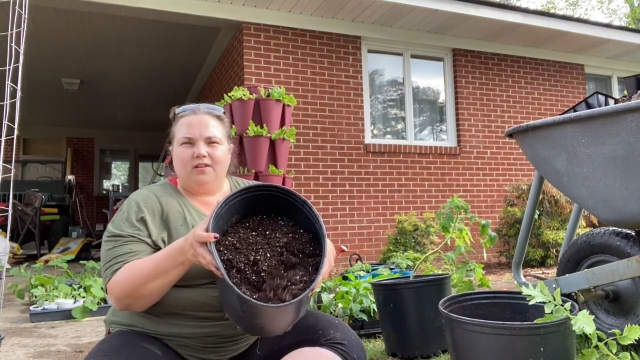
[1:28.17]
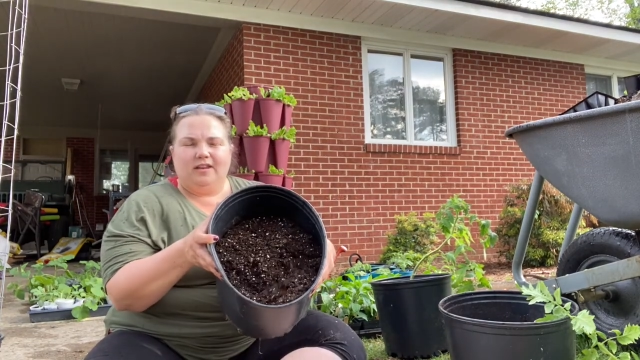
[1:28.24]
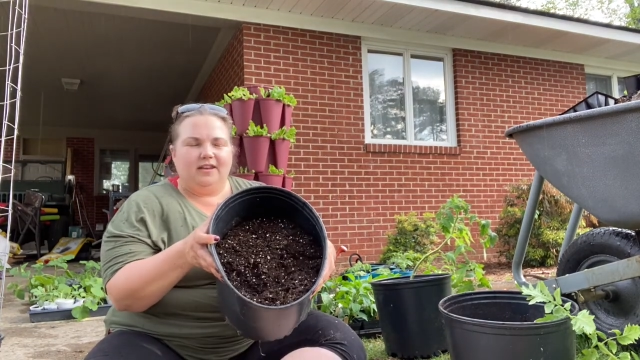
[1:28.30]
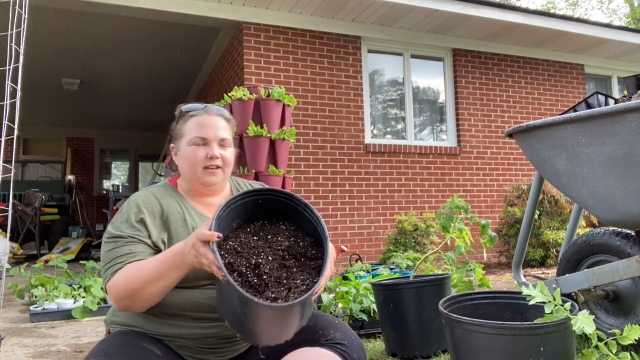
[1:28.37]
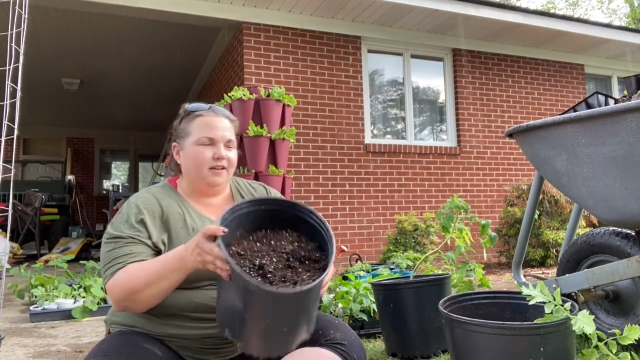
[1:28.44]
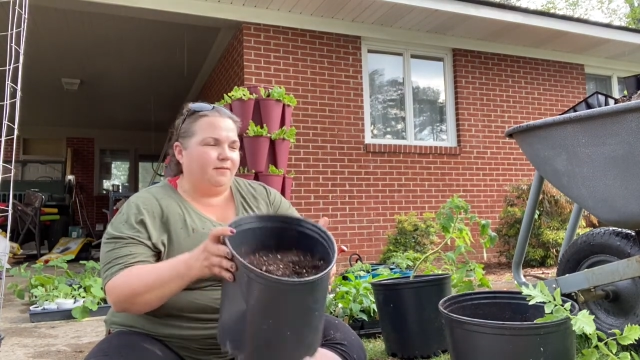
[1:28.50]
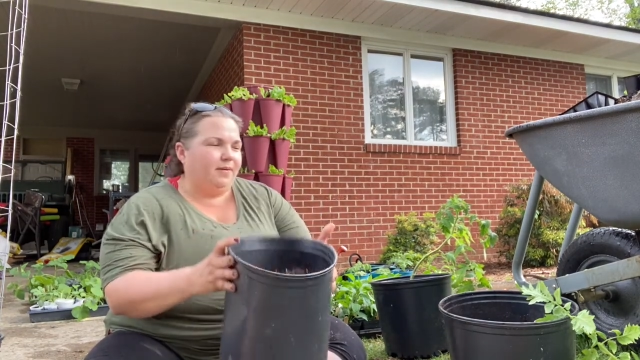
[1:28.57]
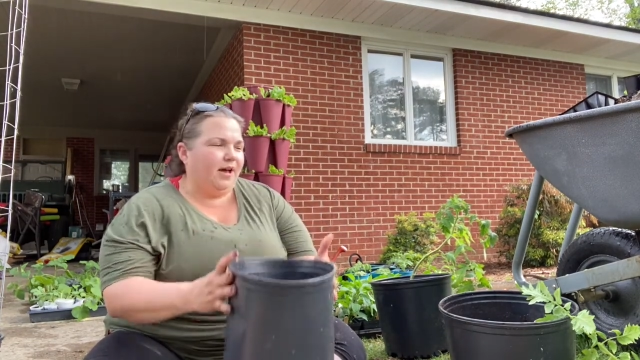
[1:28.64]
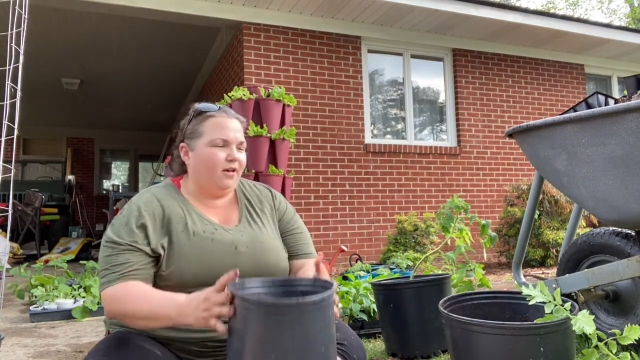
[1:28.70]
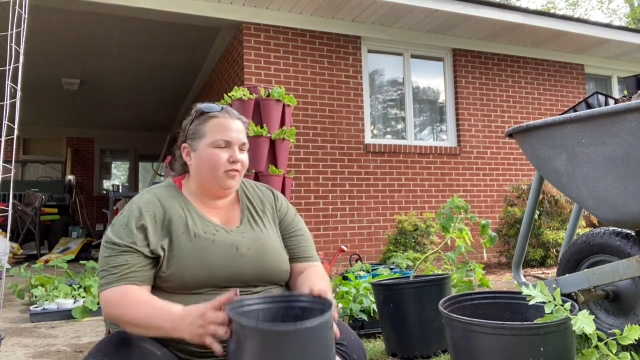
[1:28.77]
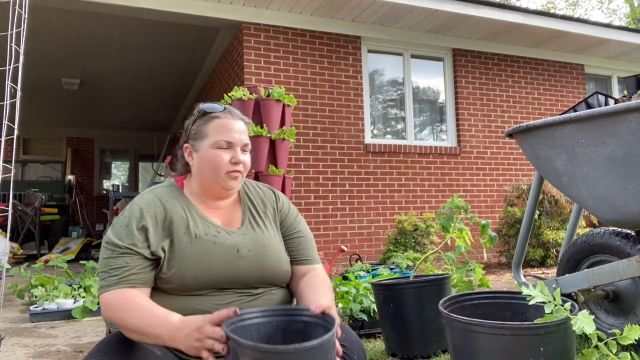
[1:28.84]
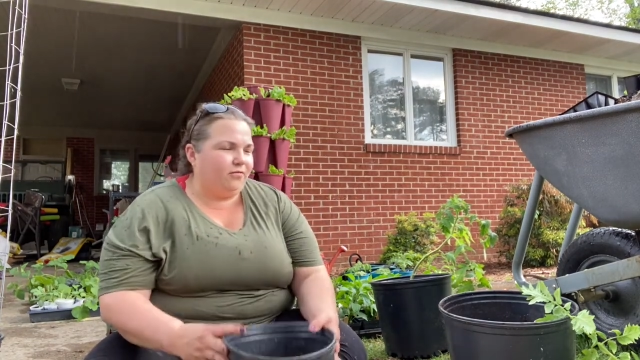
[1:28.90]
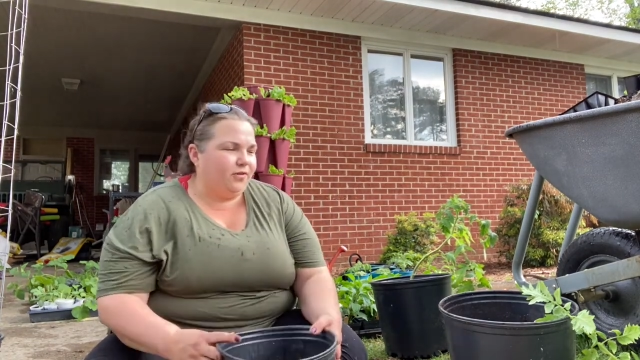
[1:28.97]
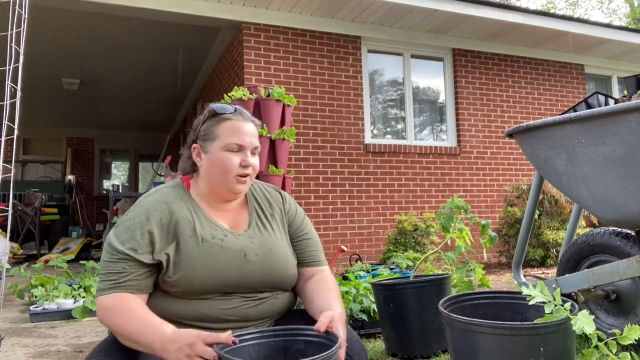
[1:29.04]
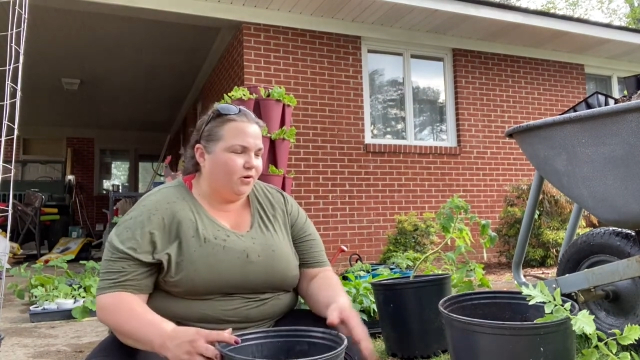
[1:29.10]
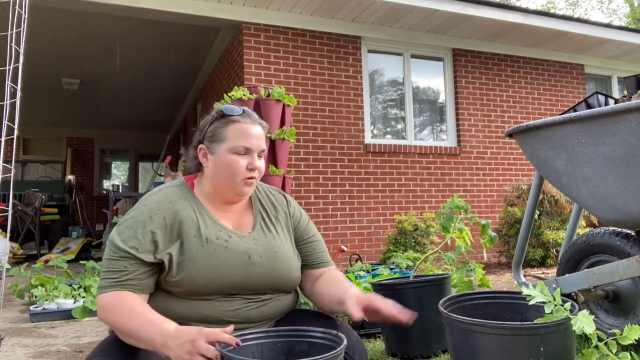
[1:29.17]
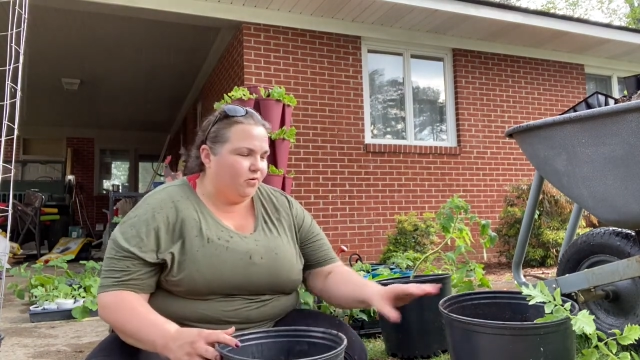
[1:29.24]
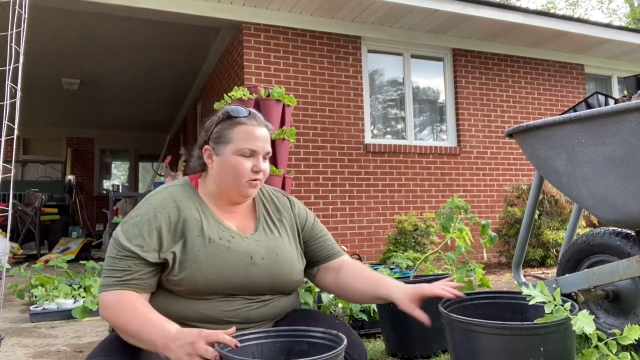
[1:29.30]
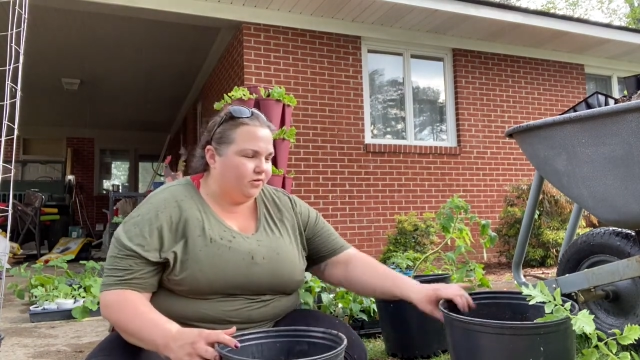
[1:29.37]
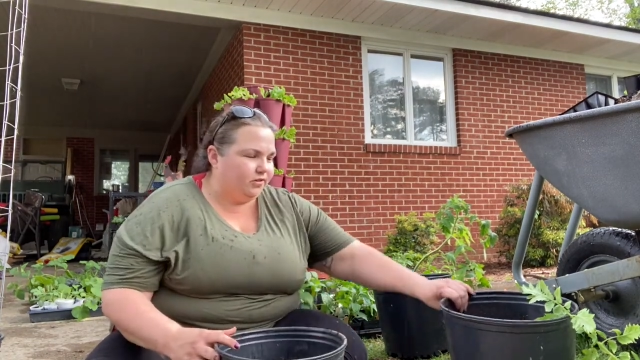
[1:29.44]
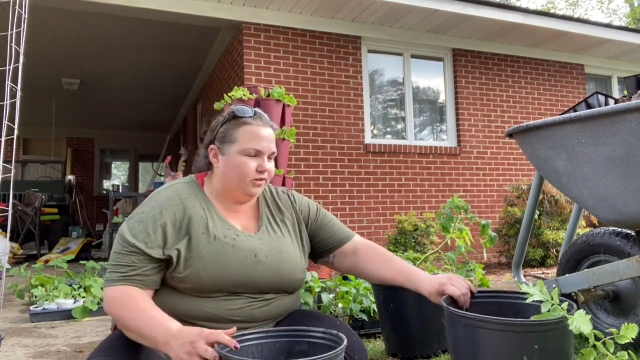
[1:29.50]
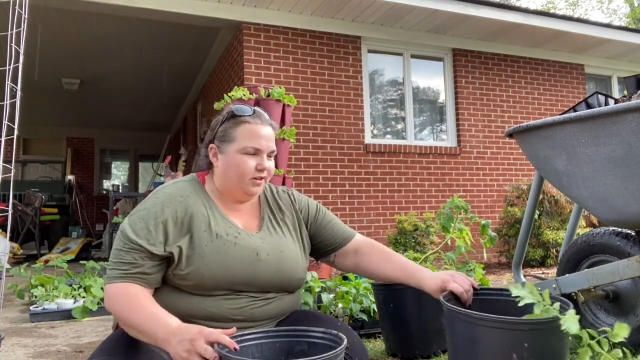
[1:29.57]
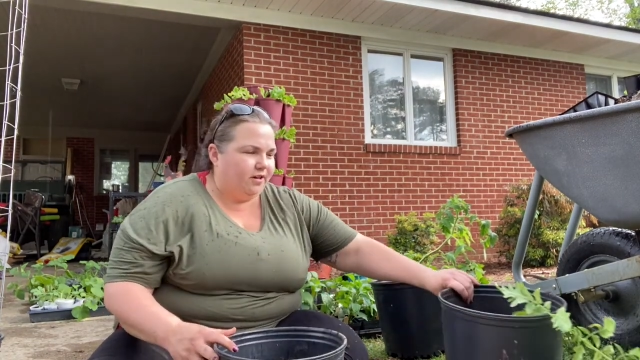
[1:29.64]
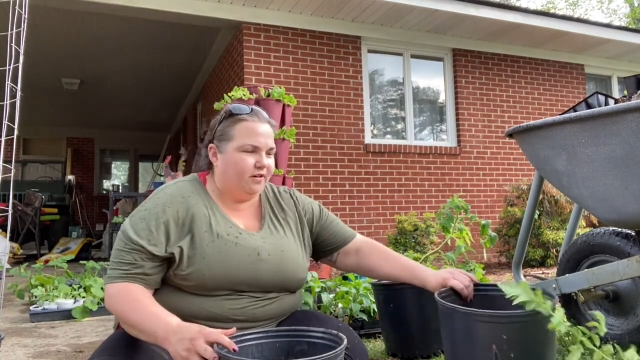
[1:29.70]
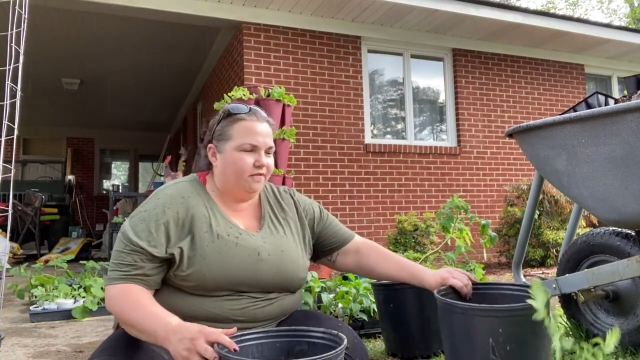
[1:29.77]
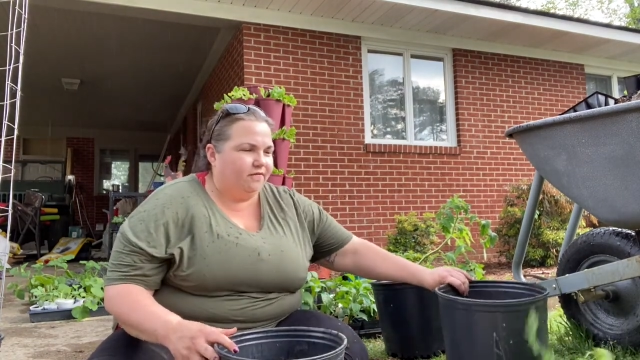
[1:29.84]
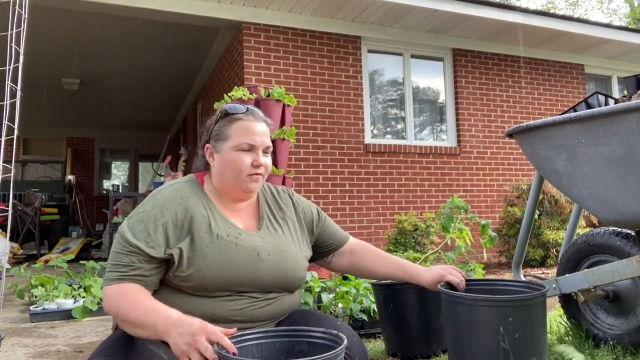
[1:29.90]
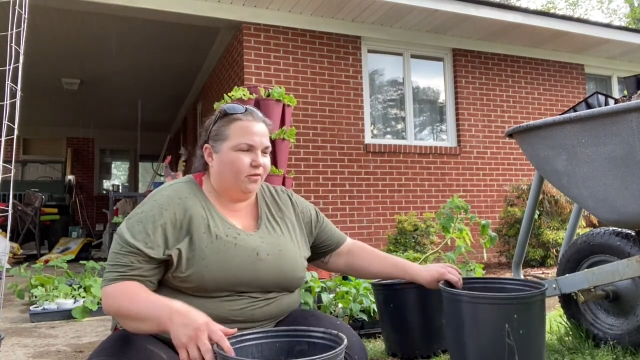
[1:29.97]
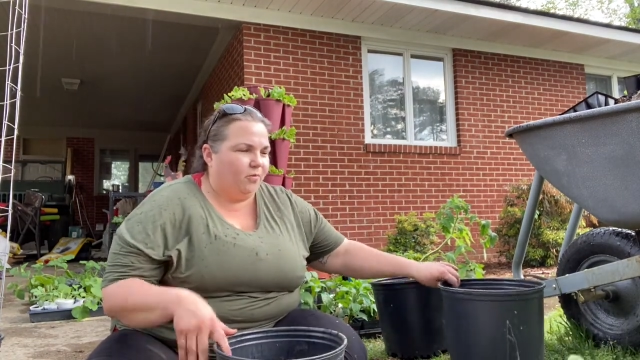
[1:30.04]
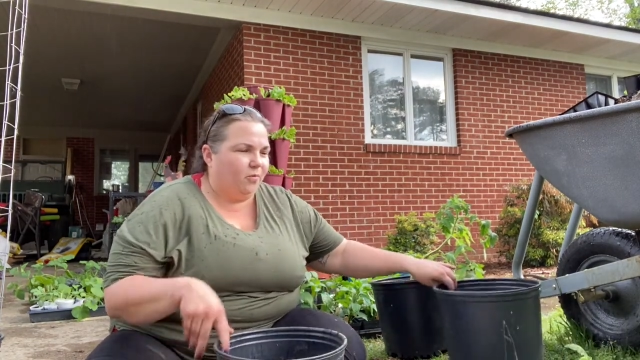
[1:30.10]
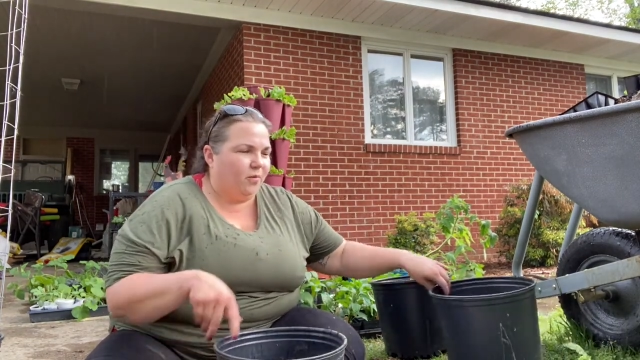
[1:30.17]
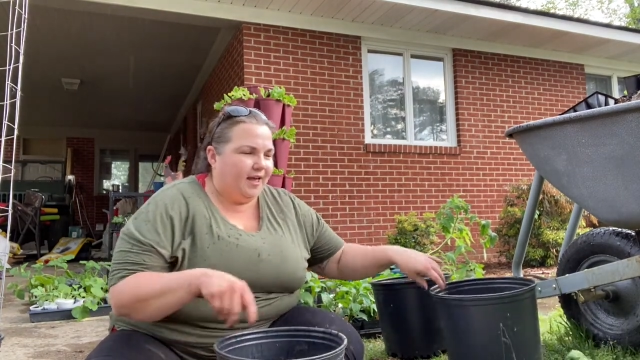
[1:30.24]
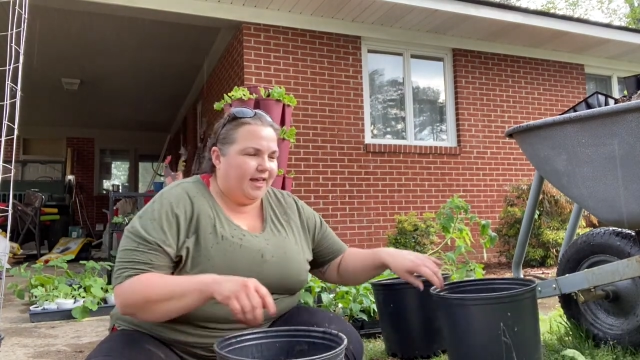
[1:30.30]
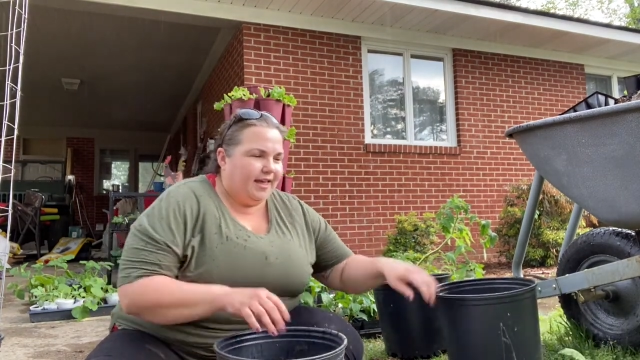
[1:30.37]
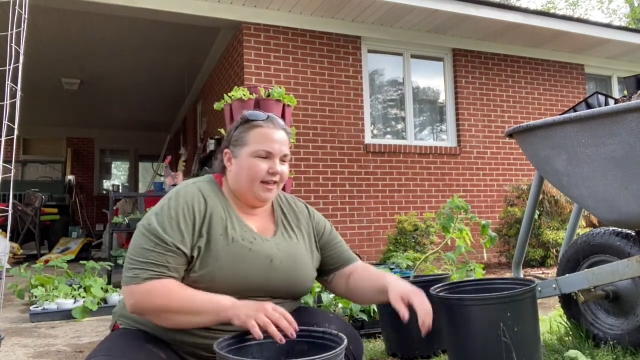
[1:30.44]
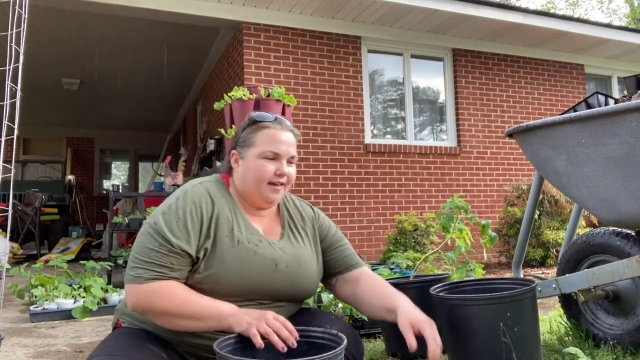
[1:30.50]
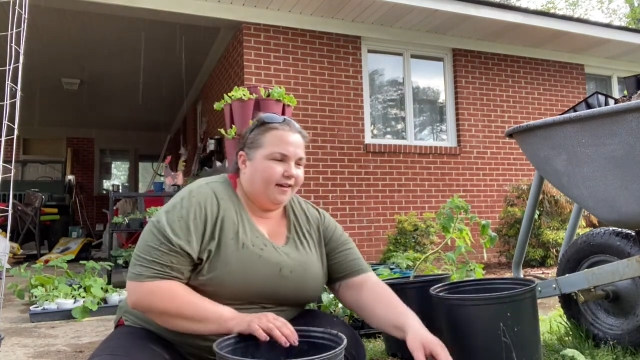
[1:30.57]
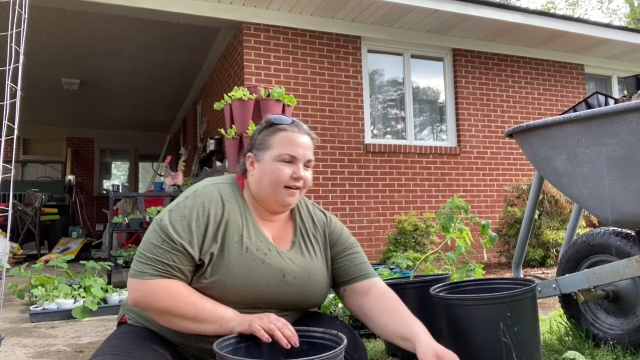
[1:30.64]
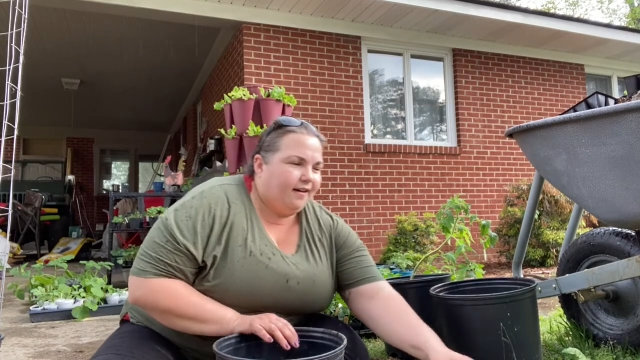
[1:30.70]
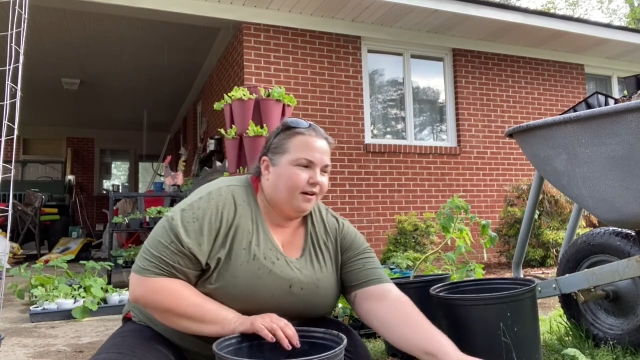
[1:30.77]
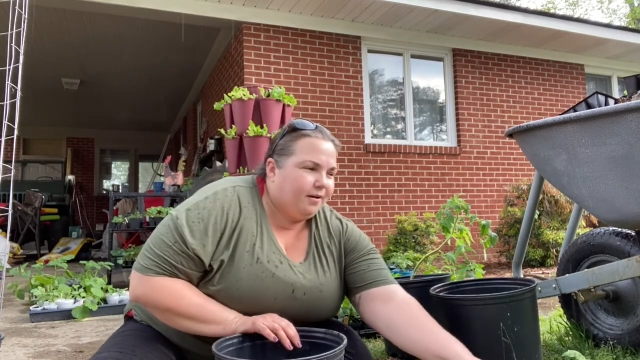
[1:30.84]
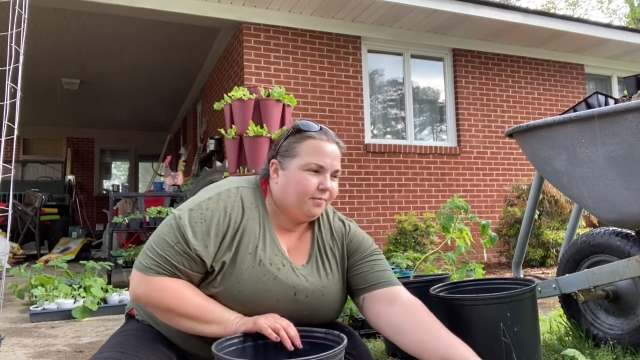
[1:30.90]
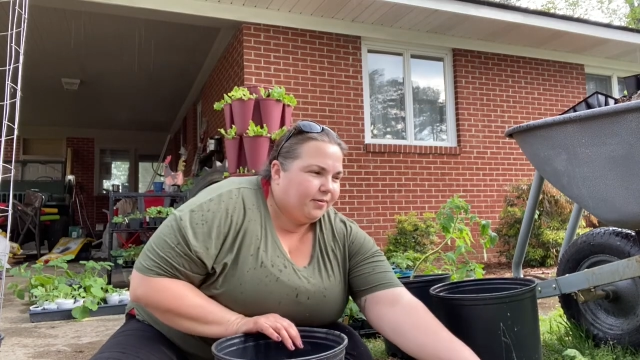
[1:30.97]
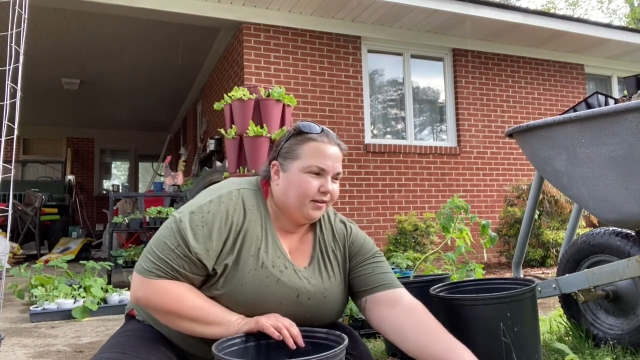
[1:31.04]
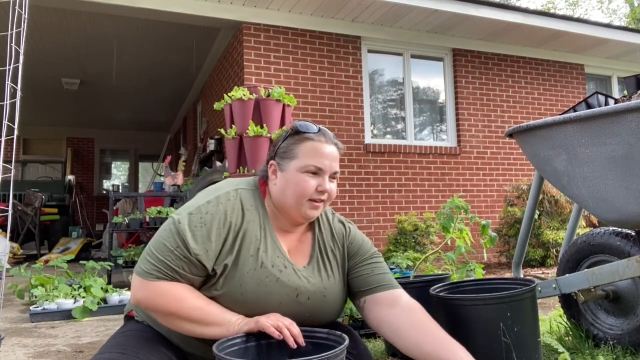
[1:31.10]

in it about three quarters of the way up.